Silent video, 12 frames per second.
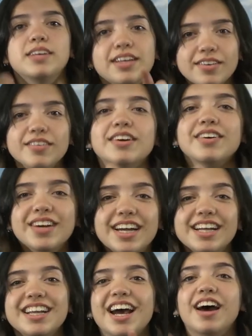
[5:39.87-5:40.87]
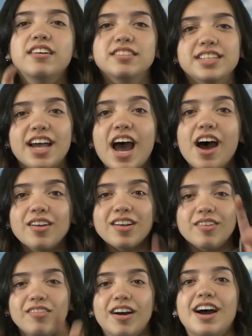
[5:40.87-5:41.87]
Making my way downtown,
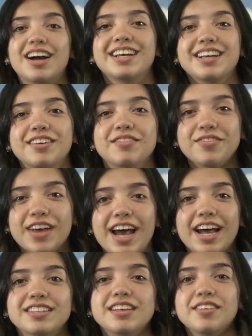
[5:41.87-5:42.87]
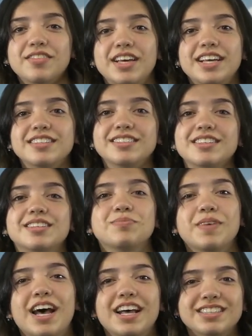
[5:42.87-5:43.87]
walking fast, days is
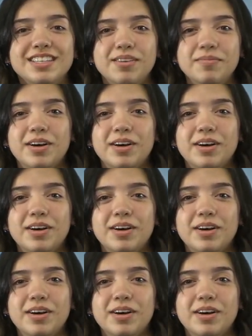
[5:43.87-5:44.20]
passing, I'm